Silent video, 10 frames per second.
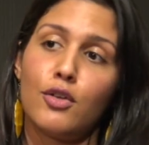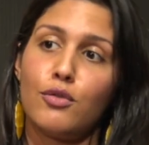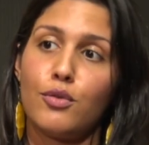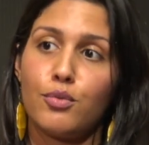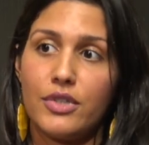
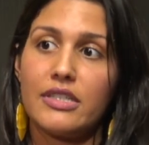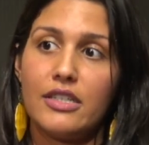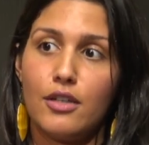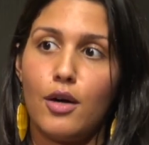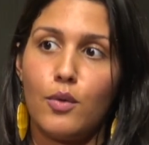you
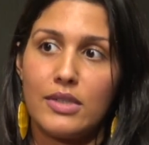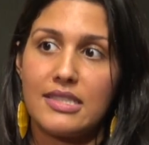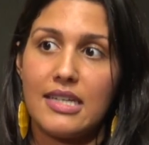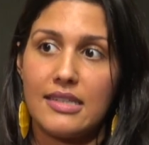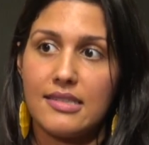really know
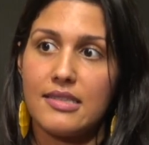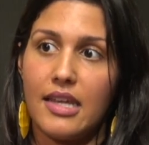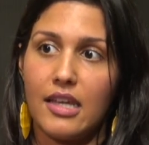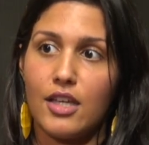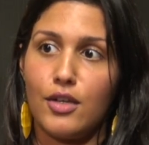what's at
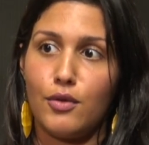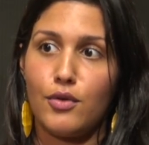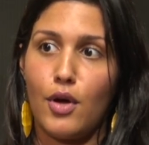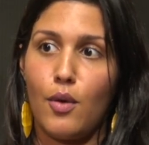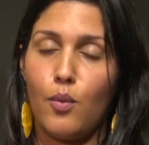stake and you
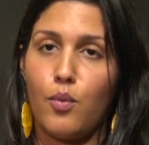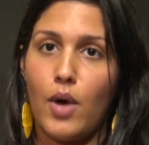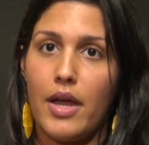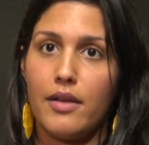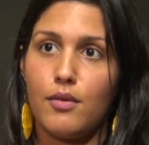know
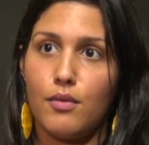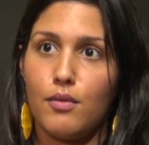what